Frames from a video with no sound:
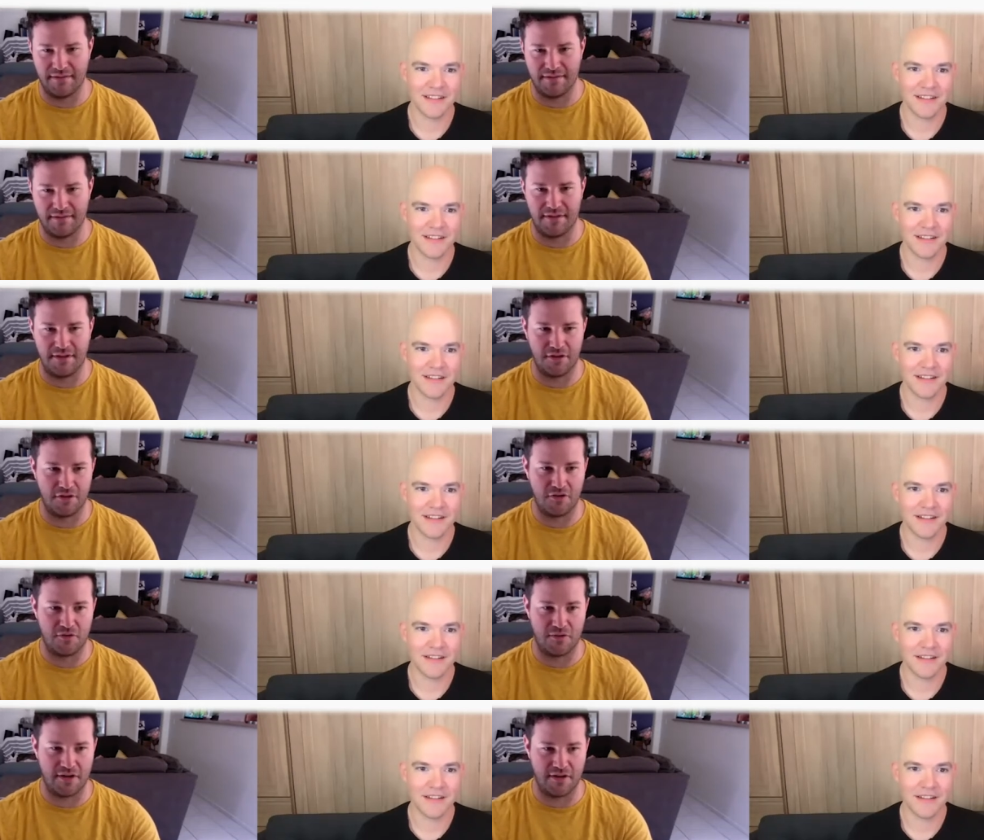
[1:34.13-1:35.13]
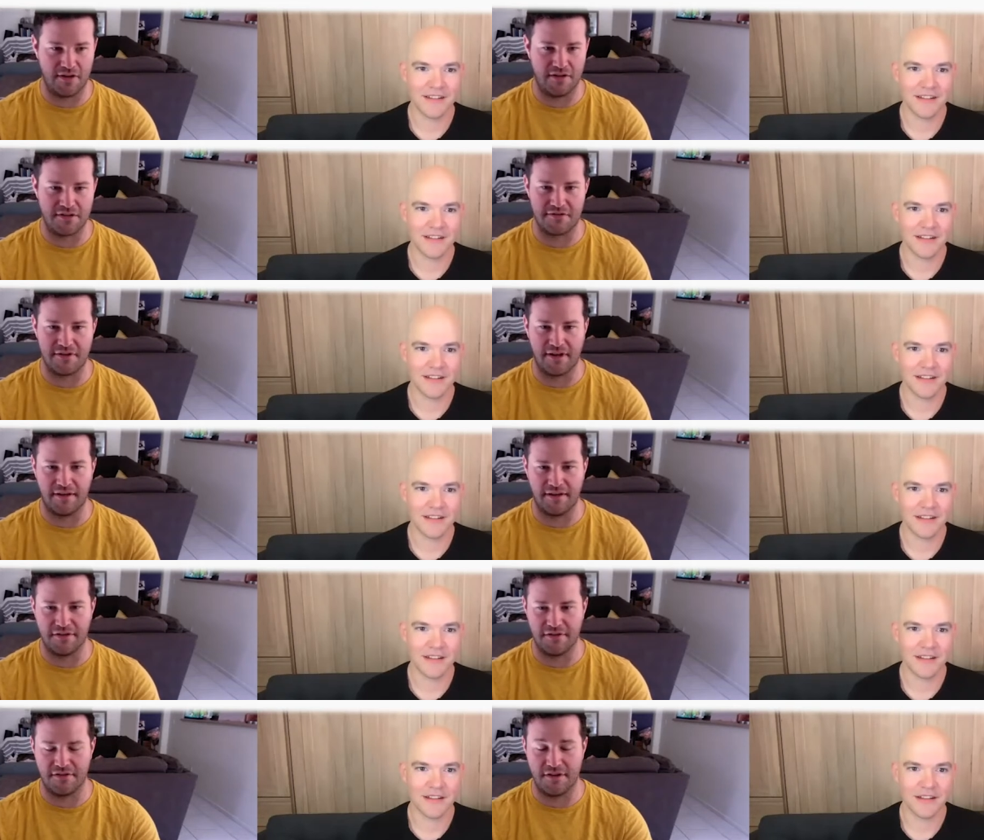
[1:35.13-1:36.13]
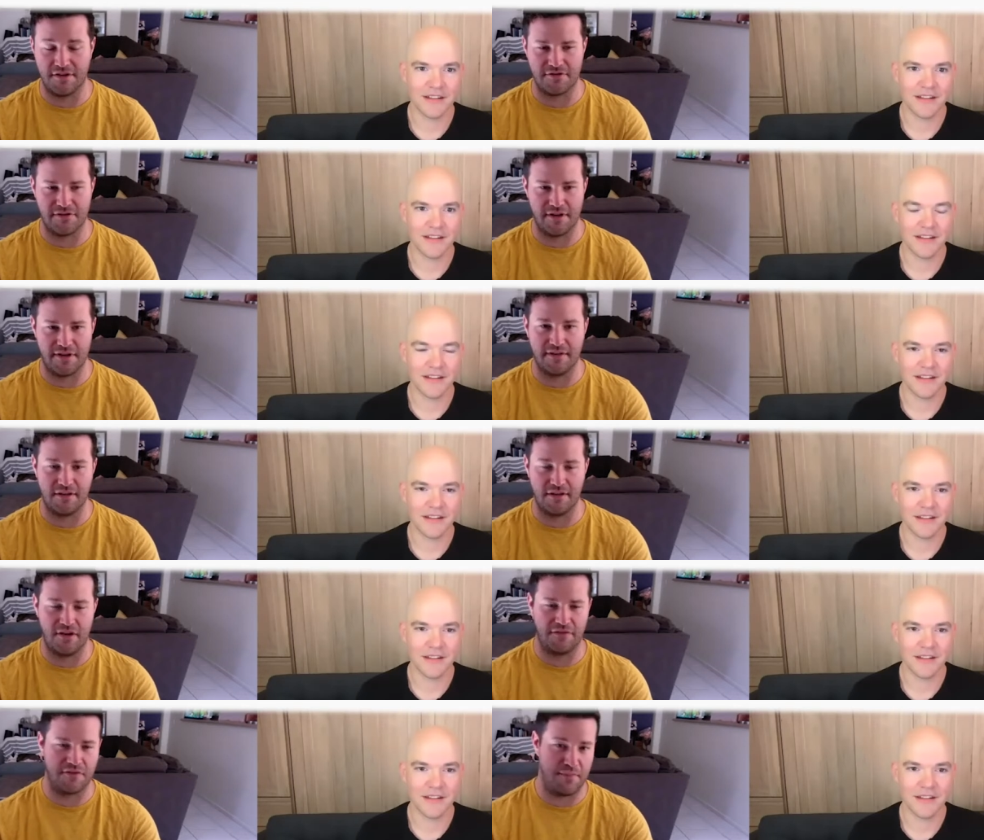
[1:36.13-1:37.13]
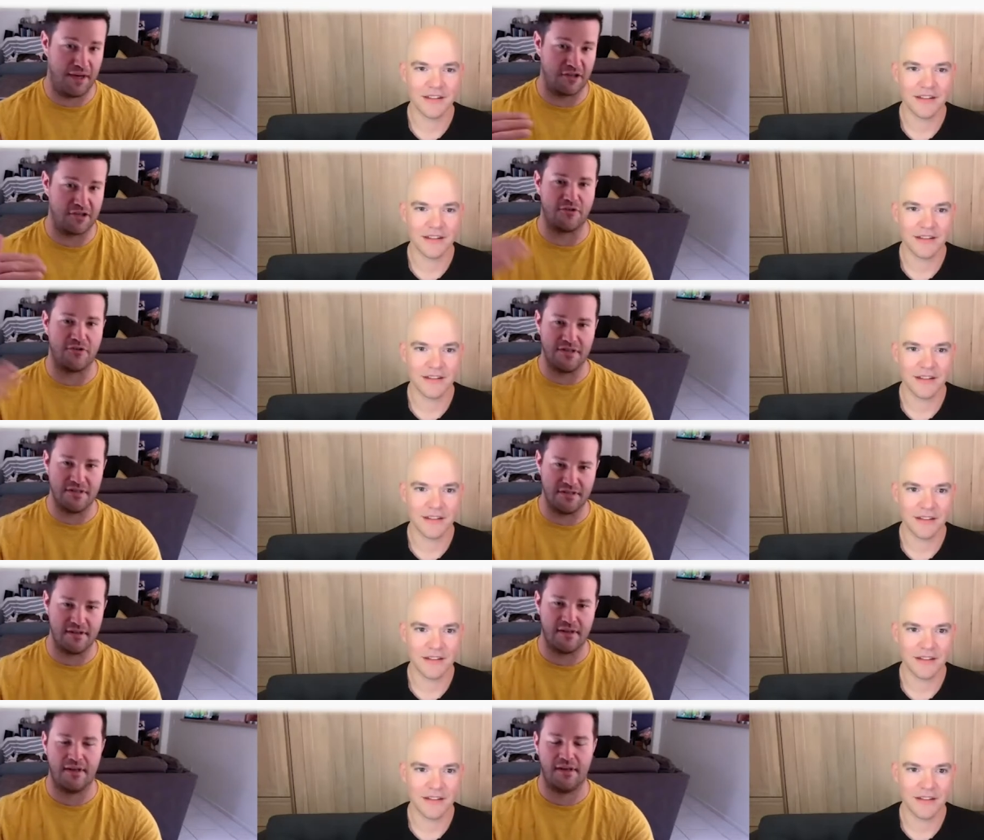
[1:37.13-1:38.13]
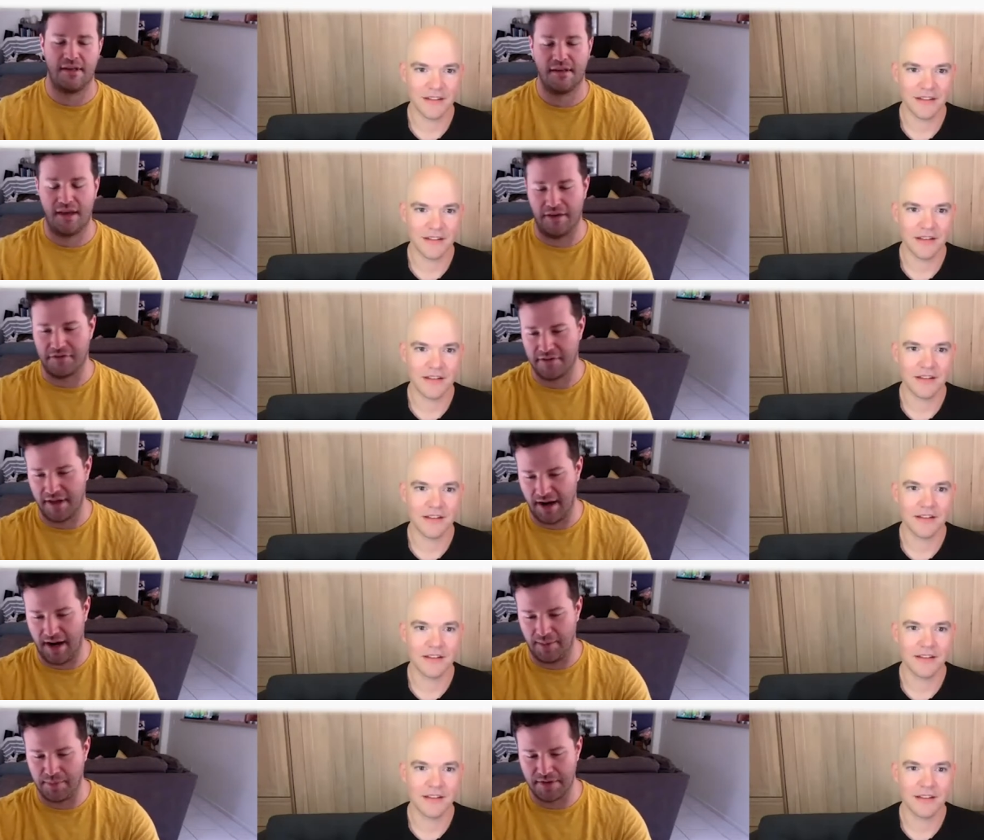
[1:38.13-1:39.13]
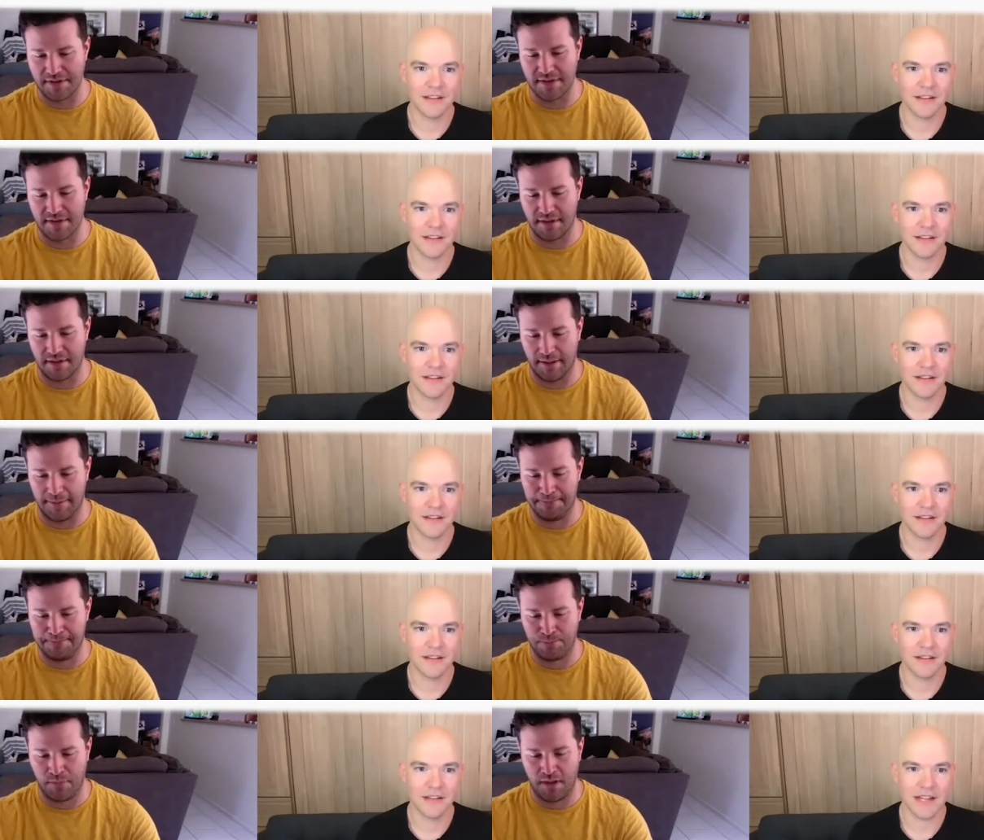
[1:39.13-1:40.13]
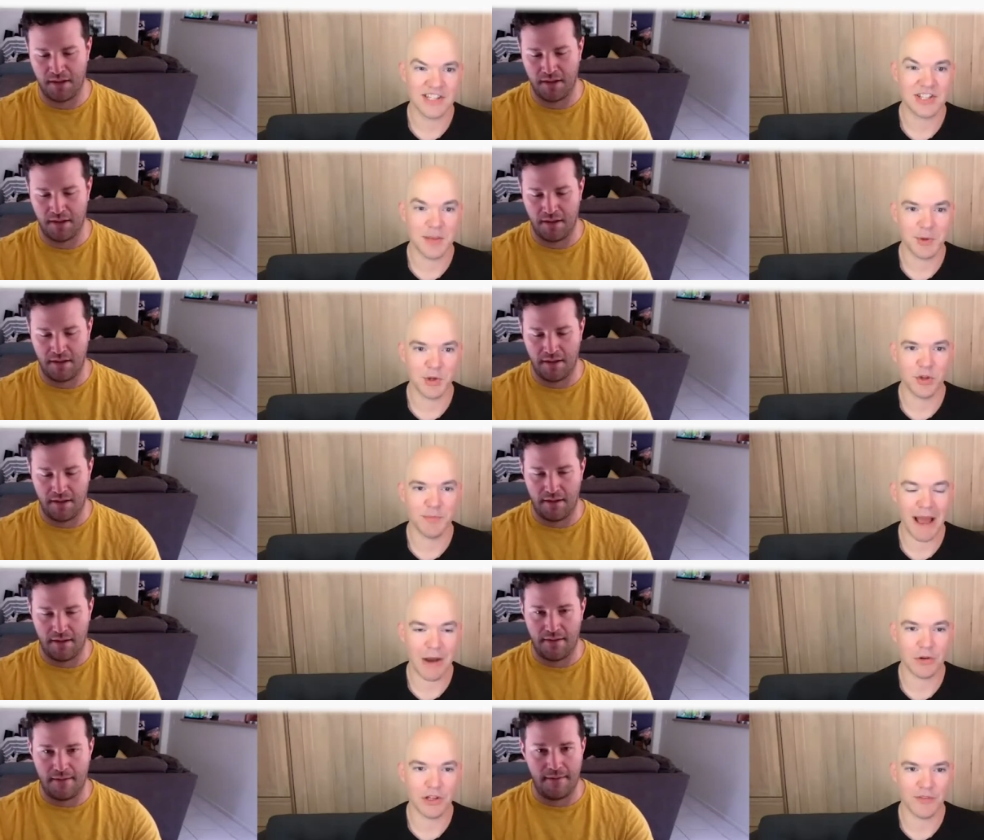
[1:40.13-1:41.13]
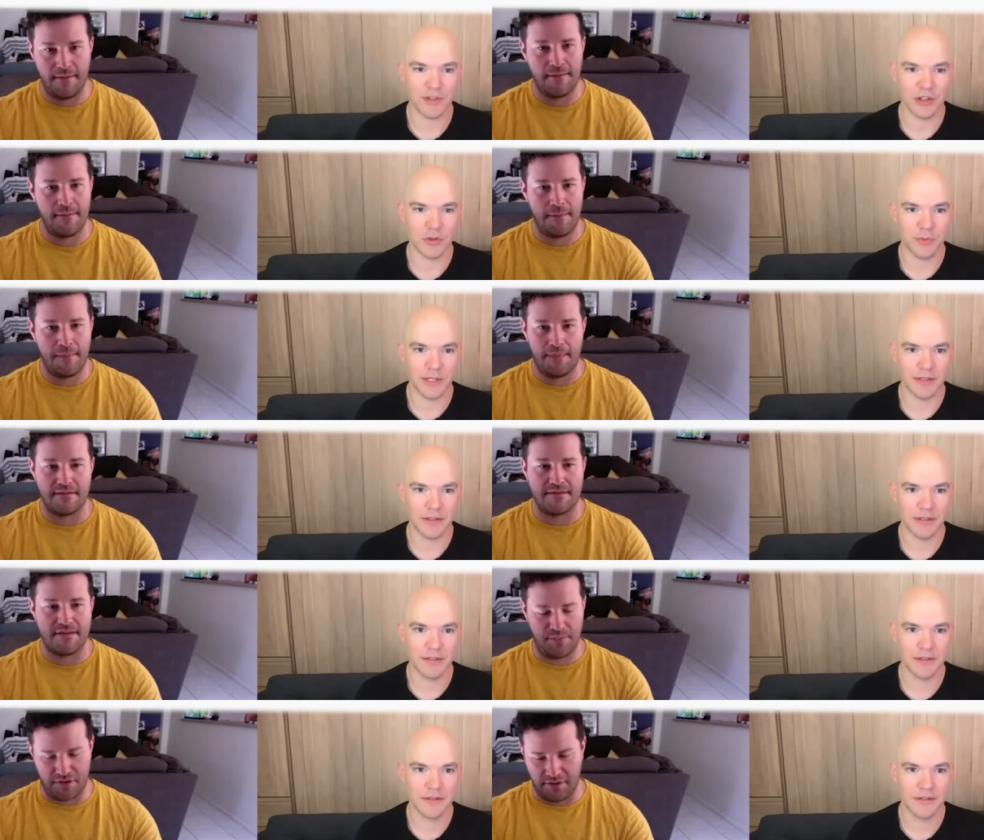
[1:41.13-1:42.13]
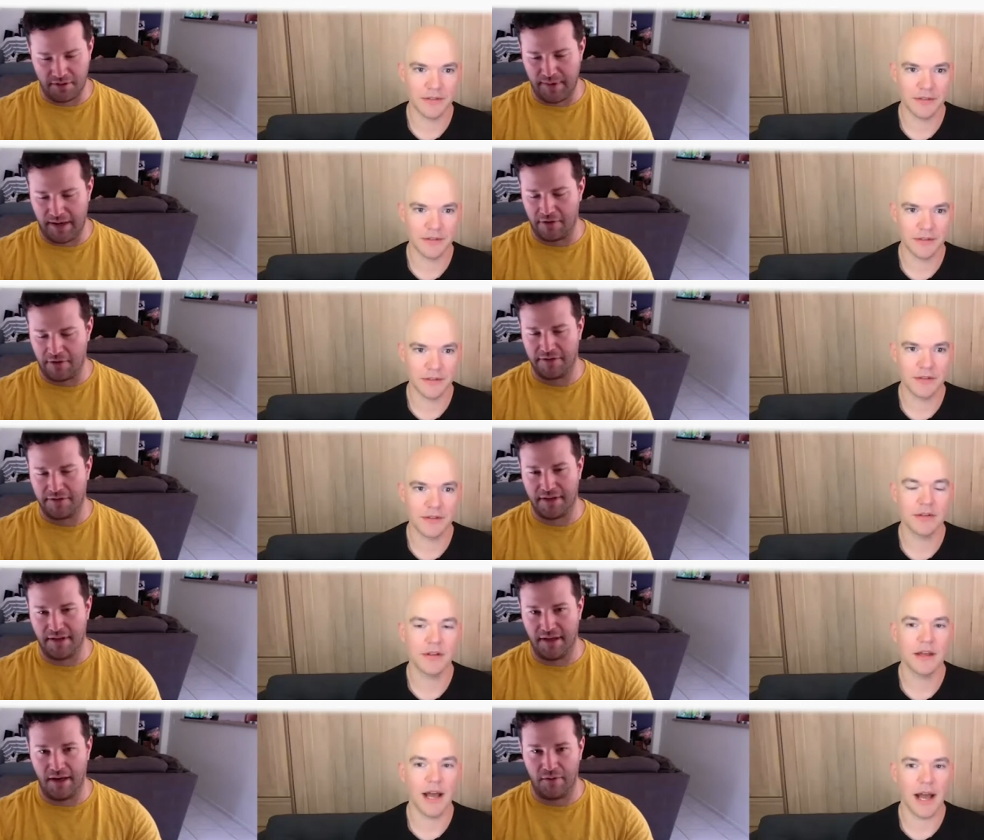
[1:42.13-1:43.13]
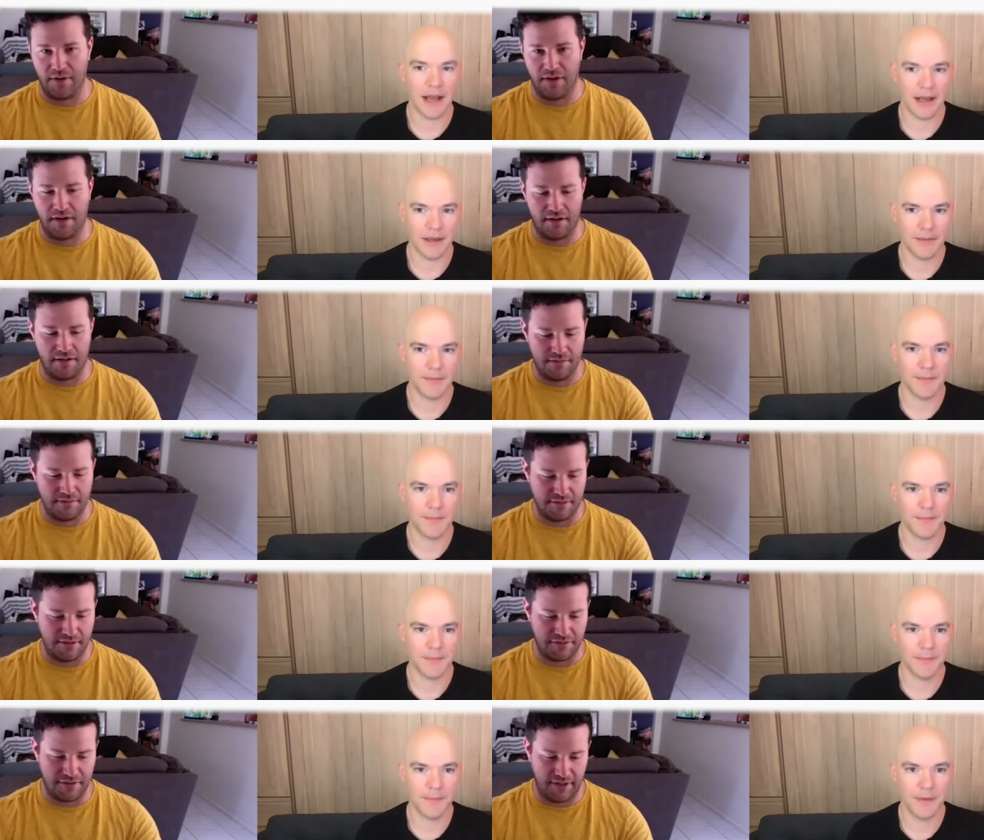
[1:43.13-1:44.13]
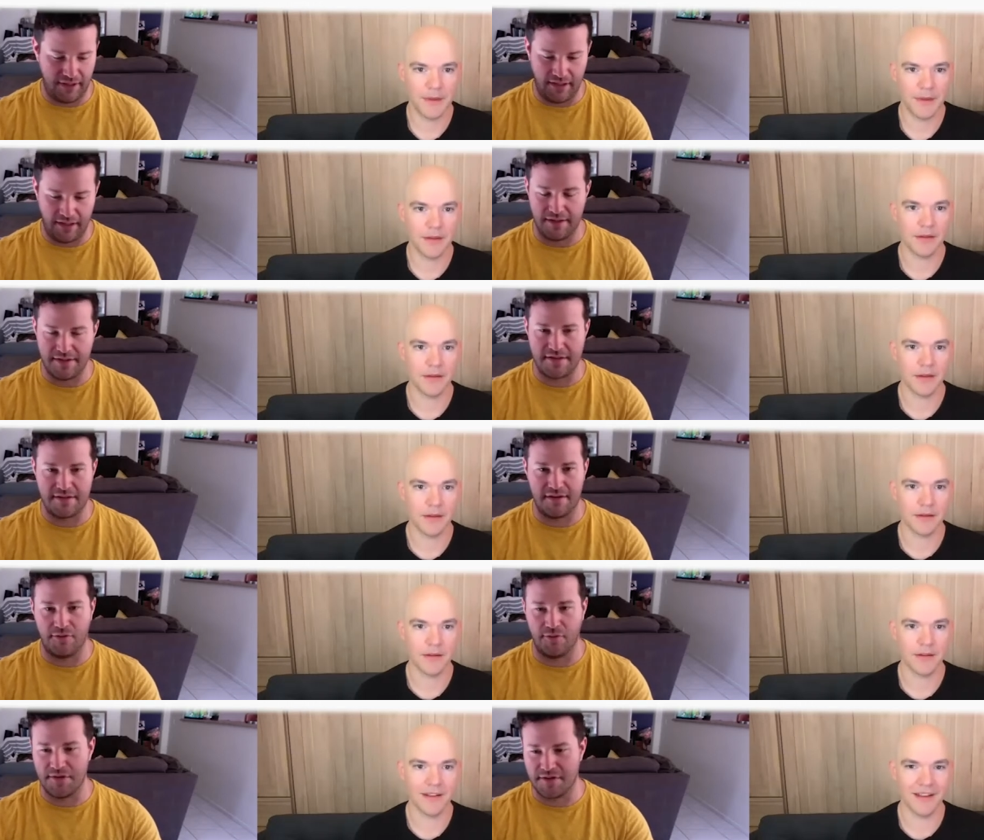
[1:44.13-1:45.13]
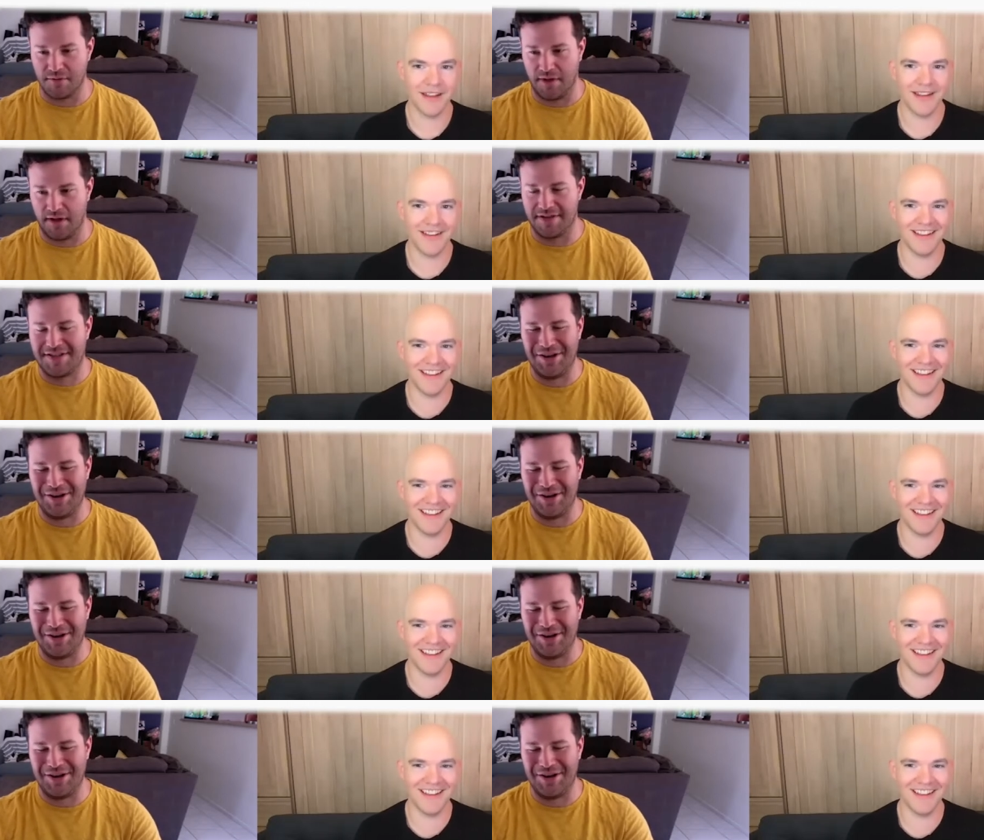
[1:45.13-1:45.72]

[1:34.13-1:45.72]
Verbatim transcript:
Speaker 1: you know, career altering injury that you have to make a choice after that happens. And um,
Speaker 2: that's typical in powerlifting, you mean?
Speaker 1: Typical in powerlifting, yeah. We all lift like idiots every once in a while. So